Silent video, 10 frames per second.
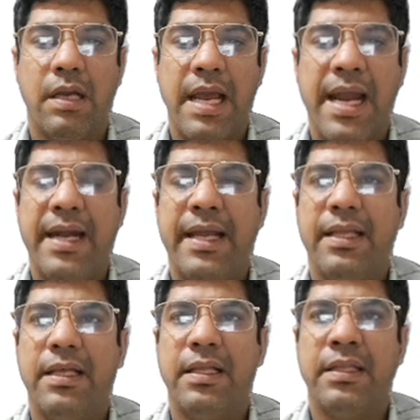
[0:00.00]
and
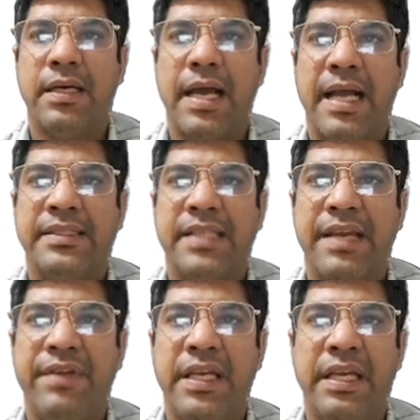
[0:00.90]
the
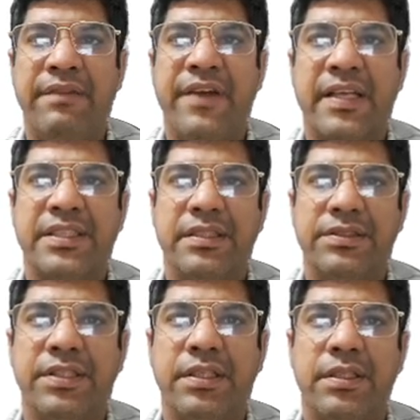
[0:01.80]
HIV
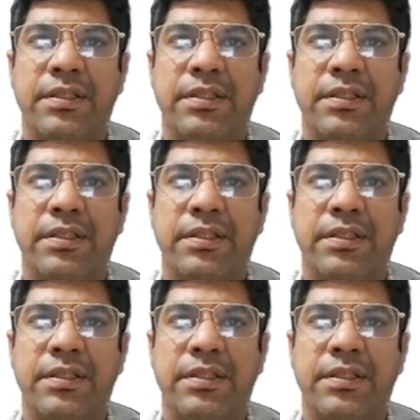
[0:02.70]
infections.